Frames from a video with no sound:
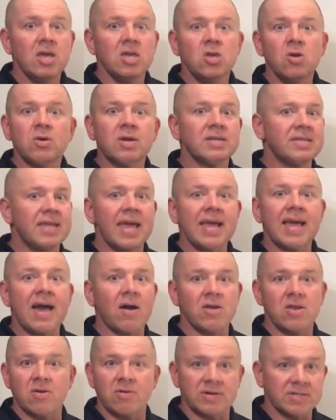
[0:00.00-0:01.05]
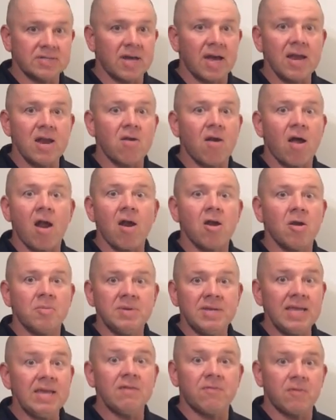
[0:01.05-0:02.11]
You could take out your entire
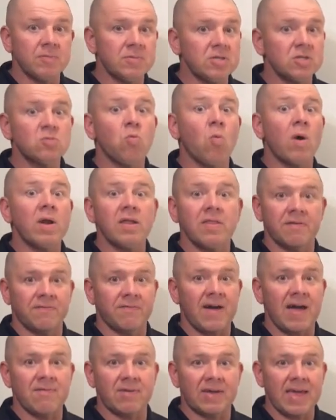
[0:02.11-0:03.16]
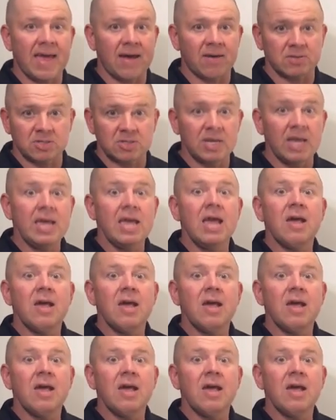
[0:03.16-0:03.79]
RMD from just one of the 5 accounts.